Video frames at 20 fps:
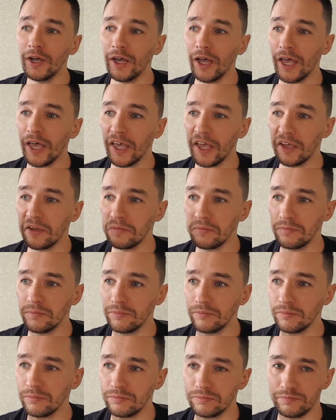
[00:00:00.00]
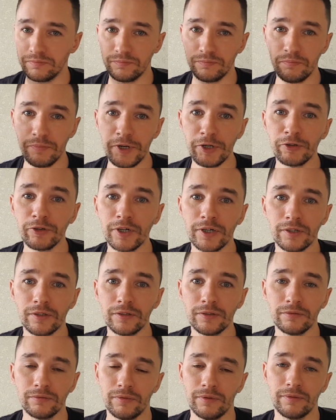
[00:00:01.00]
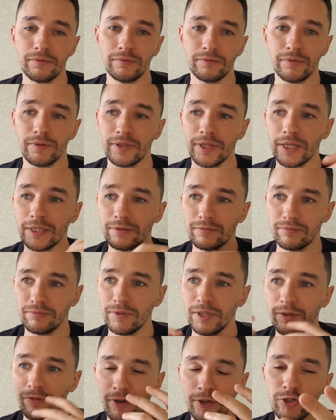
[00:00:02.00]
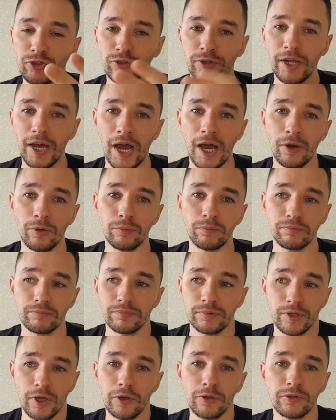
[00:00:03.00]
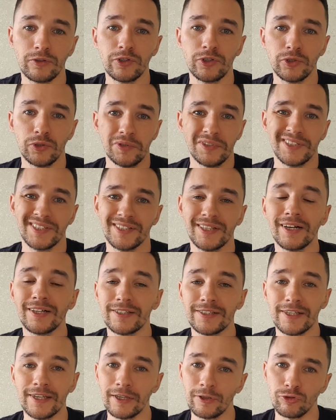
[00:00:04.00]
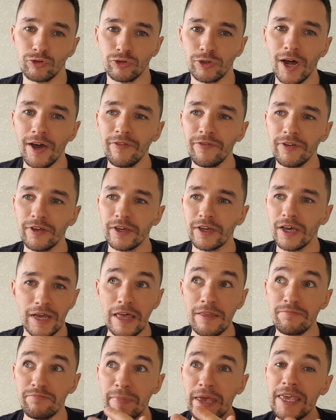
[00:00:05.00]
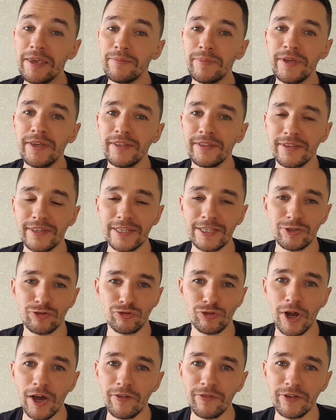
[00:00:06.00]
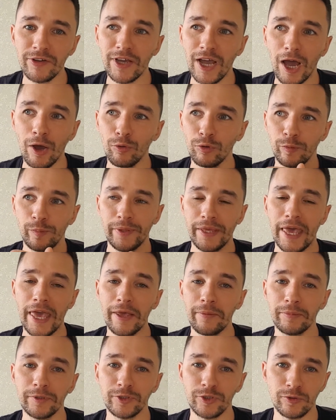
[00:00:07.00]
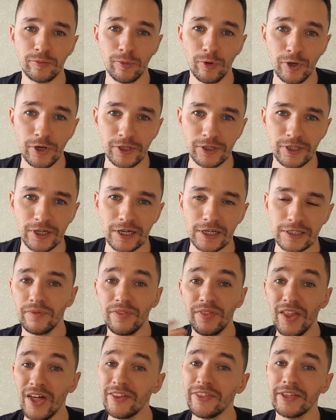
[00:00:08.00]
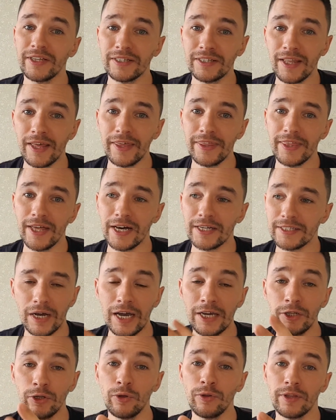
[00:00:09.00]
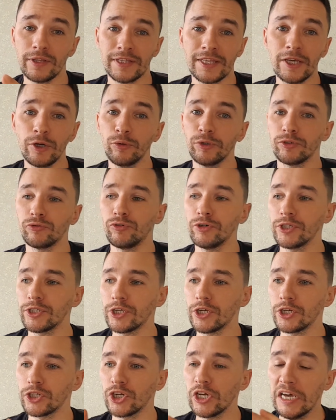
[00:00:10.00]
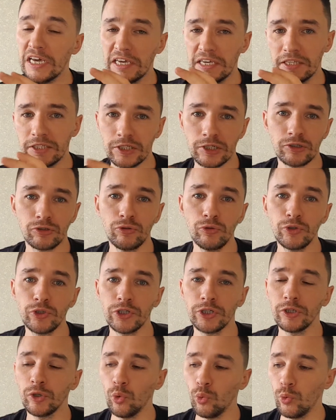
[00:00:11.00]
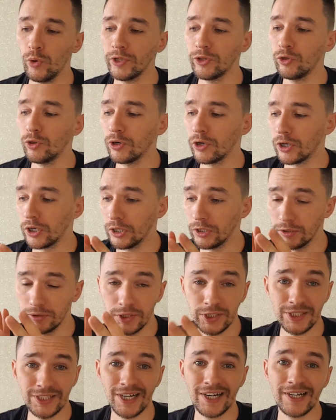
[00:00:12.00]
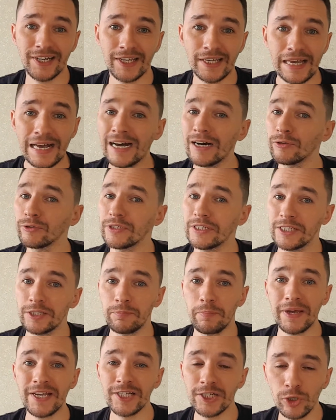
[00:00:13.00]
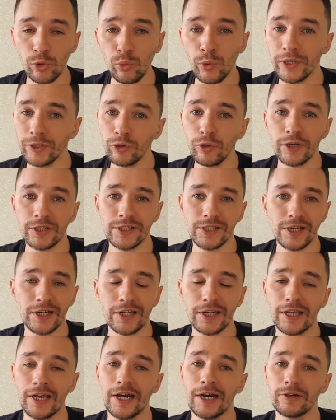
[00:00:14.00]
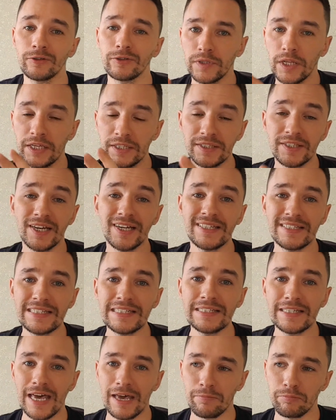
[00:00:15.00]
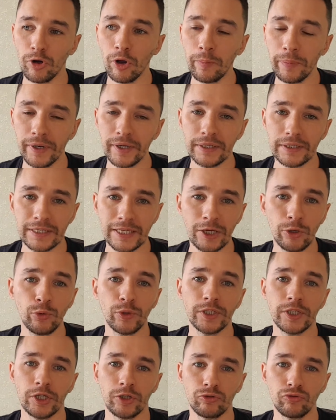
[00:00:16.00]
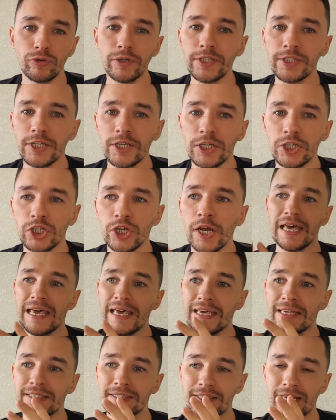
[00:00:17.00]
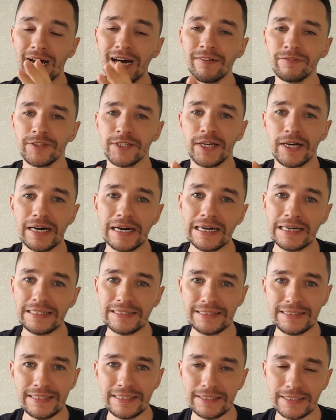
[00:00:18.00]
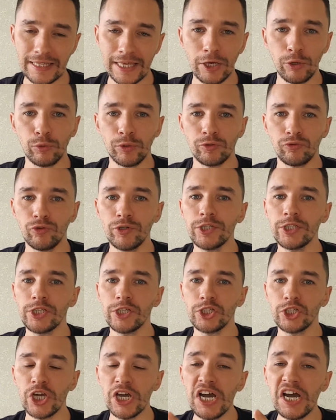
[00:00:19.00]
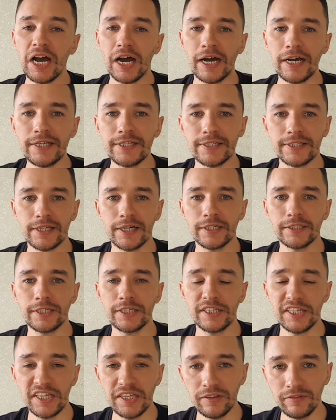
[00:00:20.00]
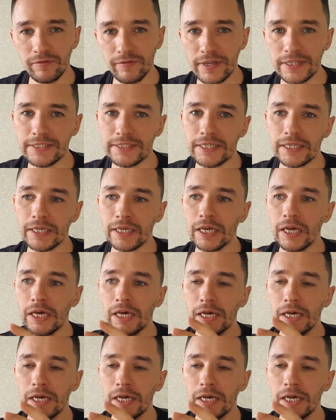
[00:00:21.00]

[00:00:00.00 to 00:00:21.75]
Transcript: a miracle that eventually I'm going to start seeing traffic, and maybe this traffic I will be able to monetize. Nothing like that. I know that keyword research is crucial when you're starting out, especially when you are starting out, and I did a proper keyword research, and after I did keyword research, I started investing